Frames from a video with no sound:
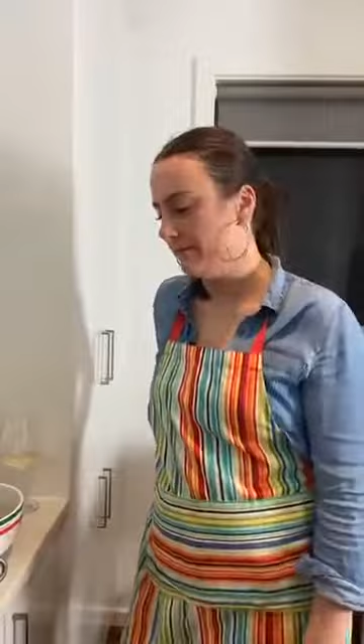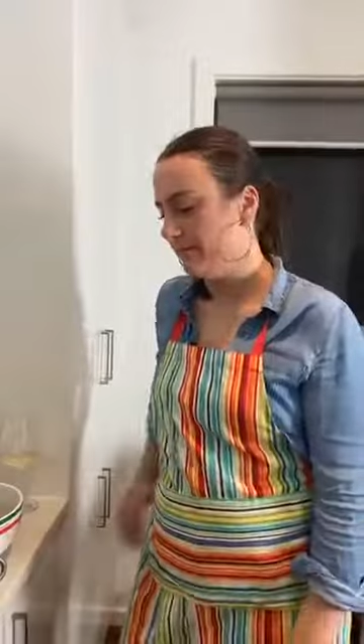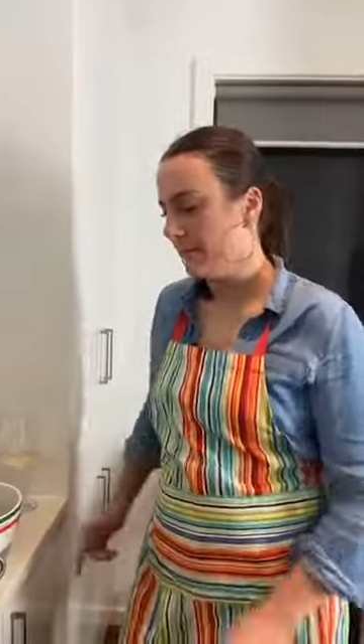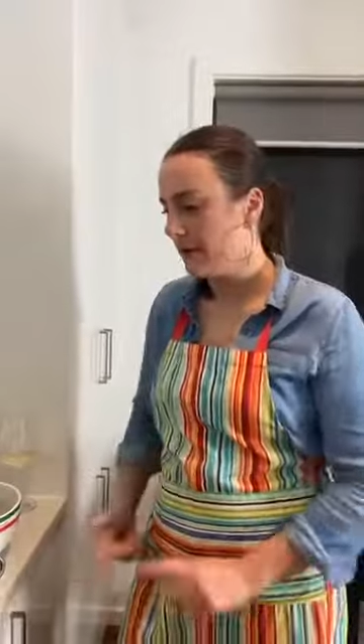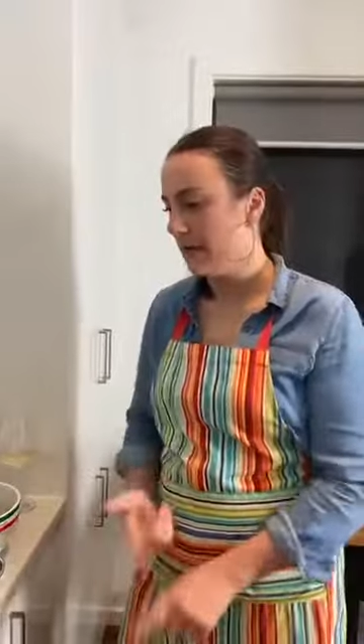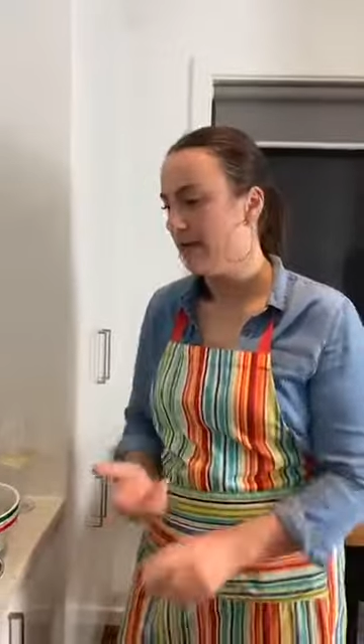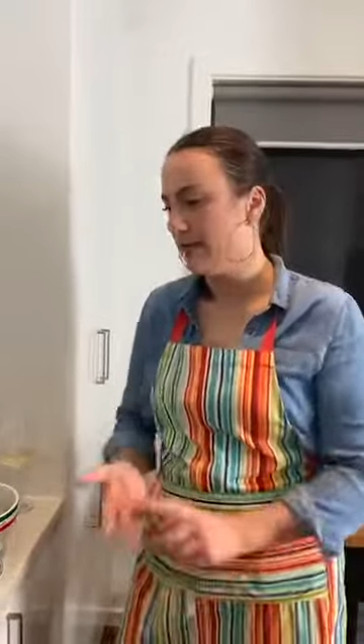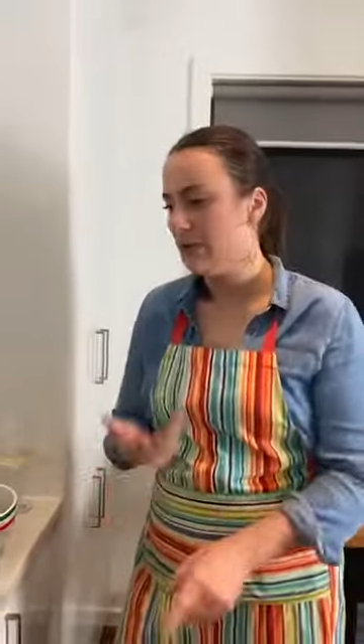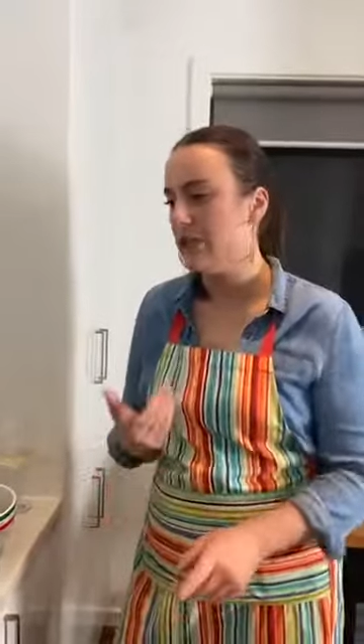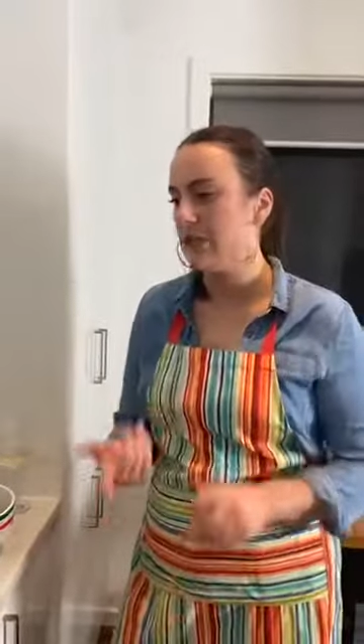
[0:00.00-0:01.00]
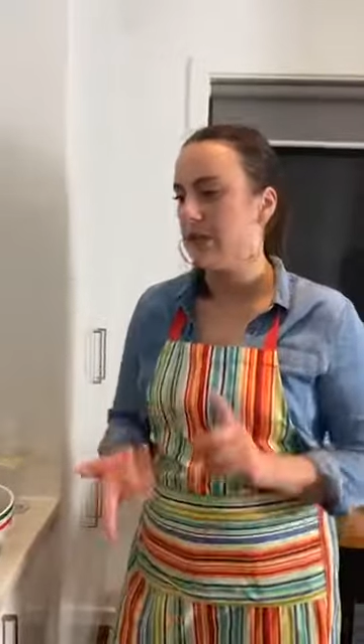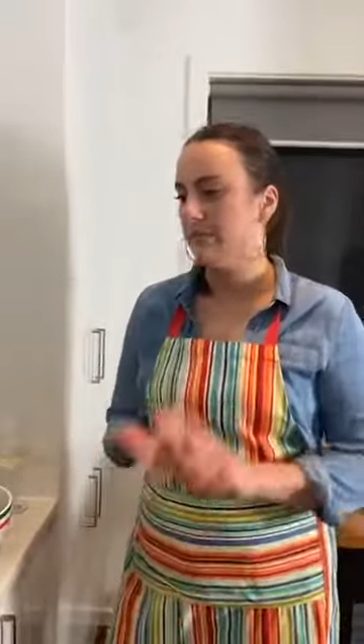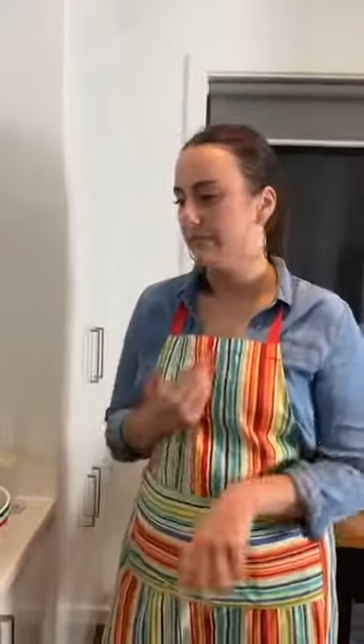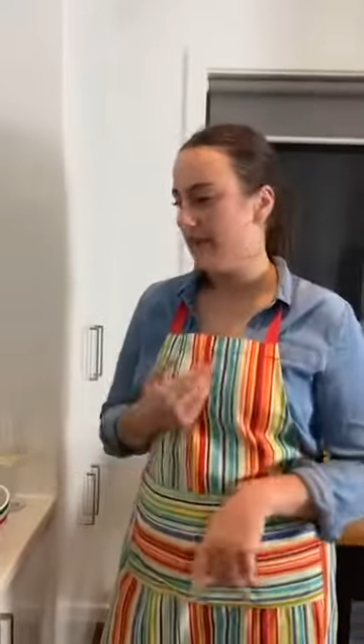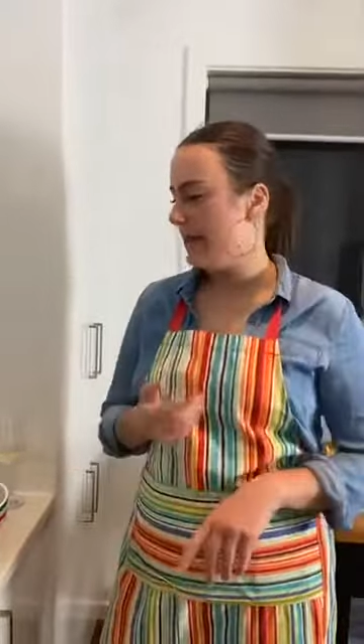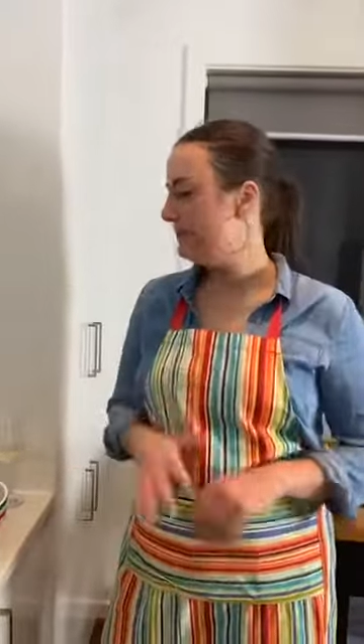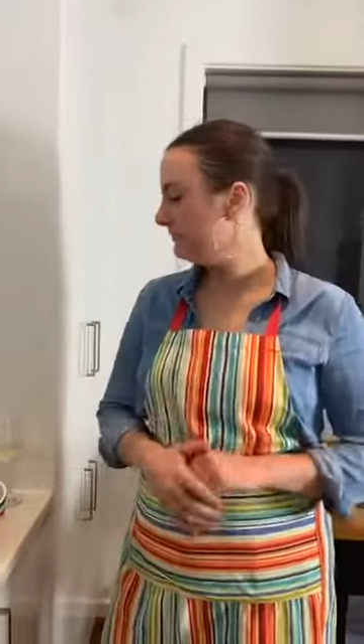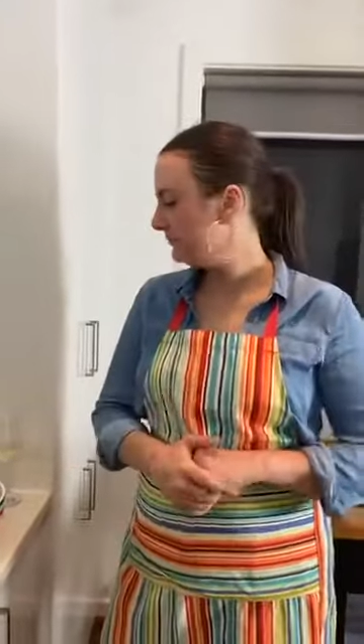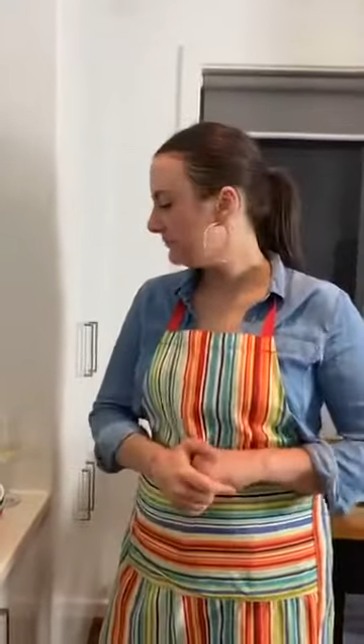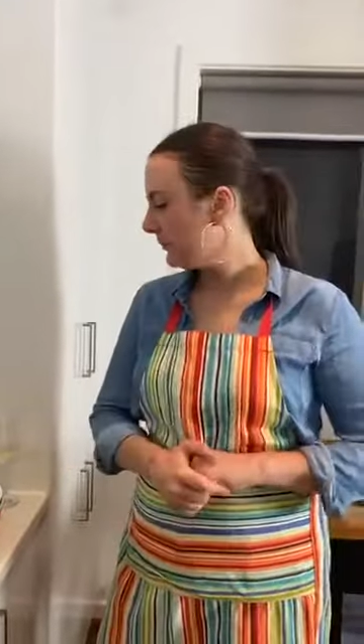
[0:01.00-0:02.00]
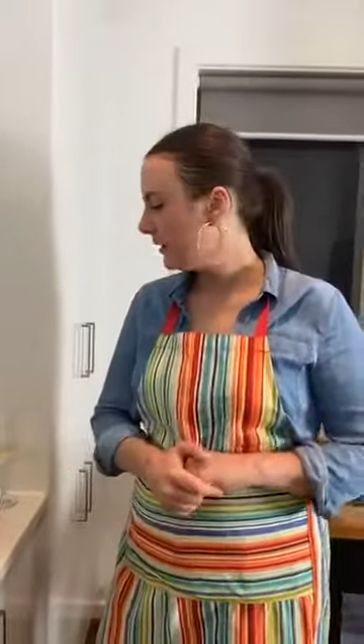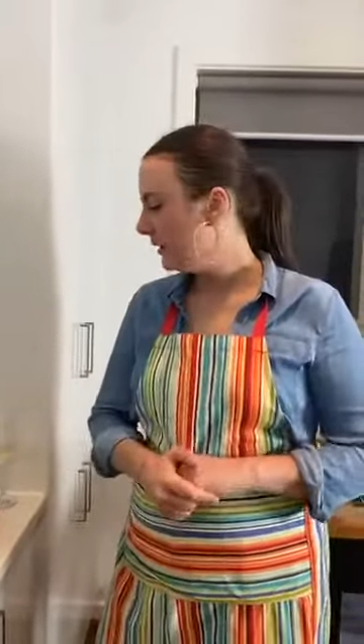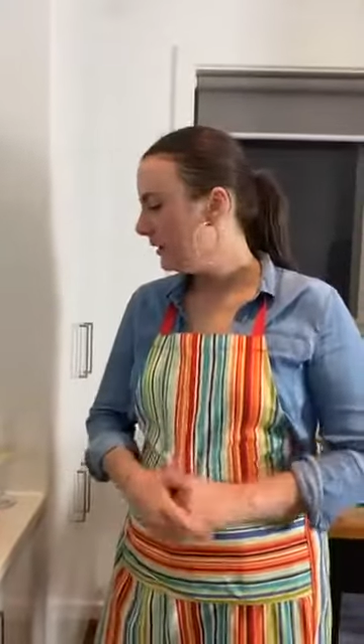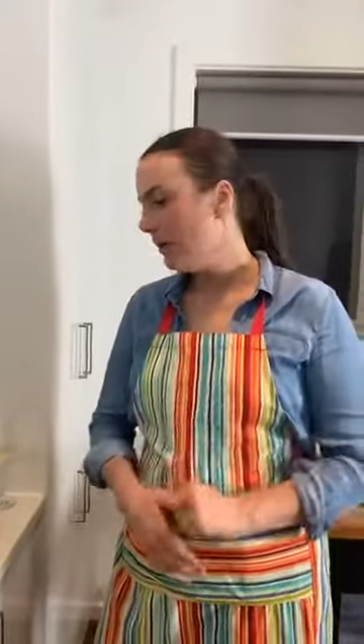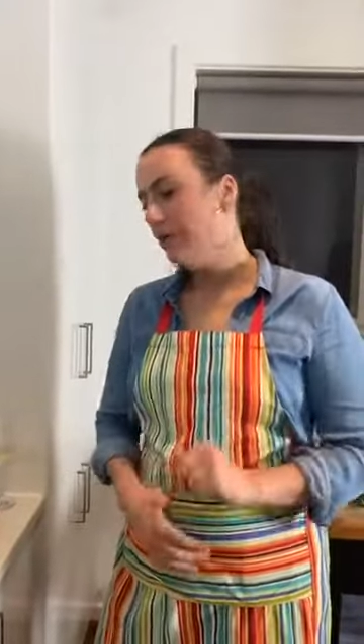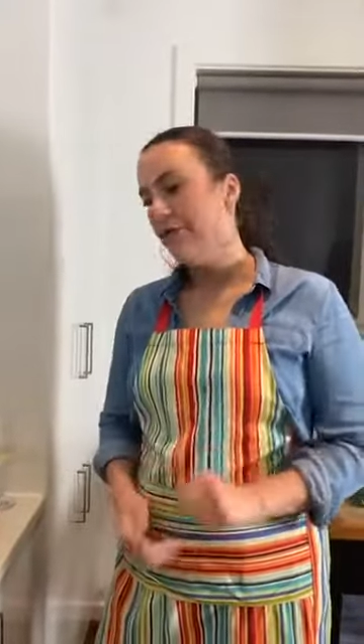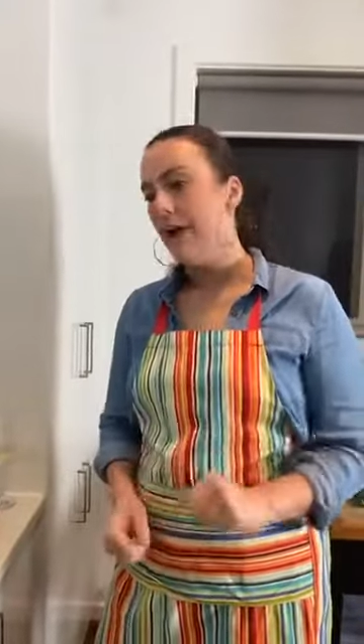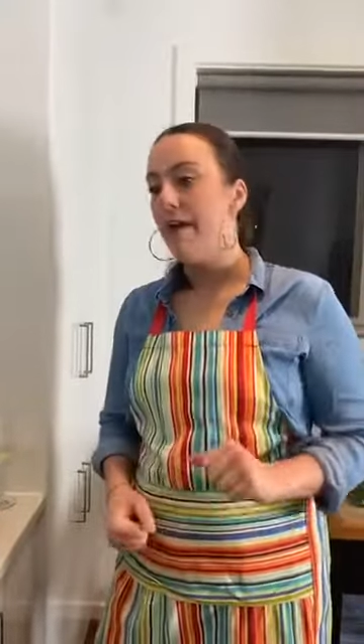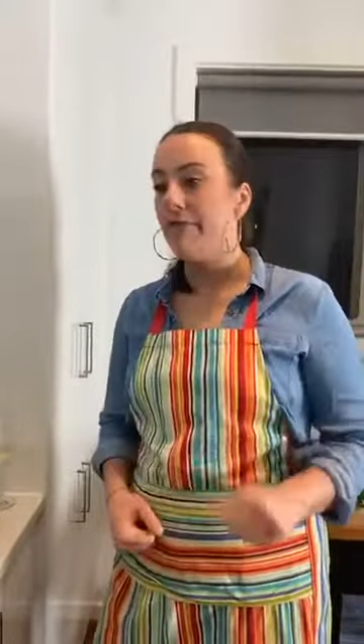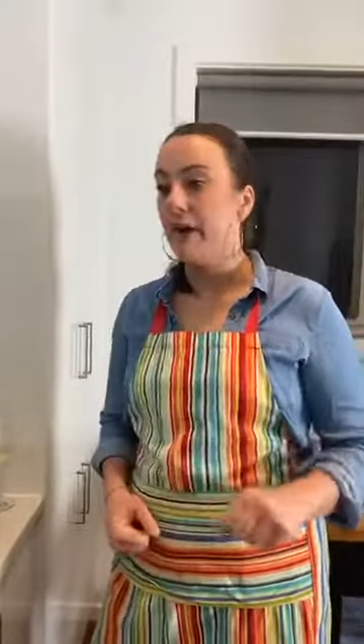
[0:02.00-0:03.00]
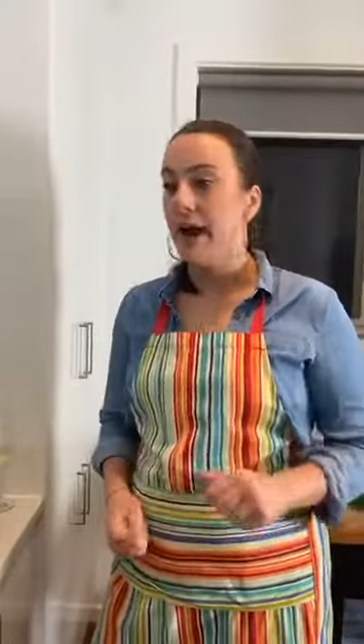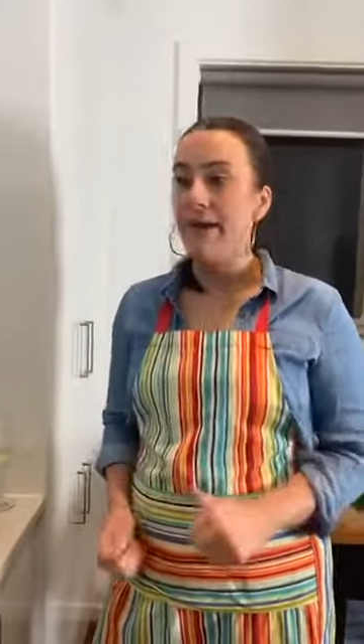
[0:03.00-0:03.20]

Garlic, ginger, meat, fry,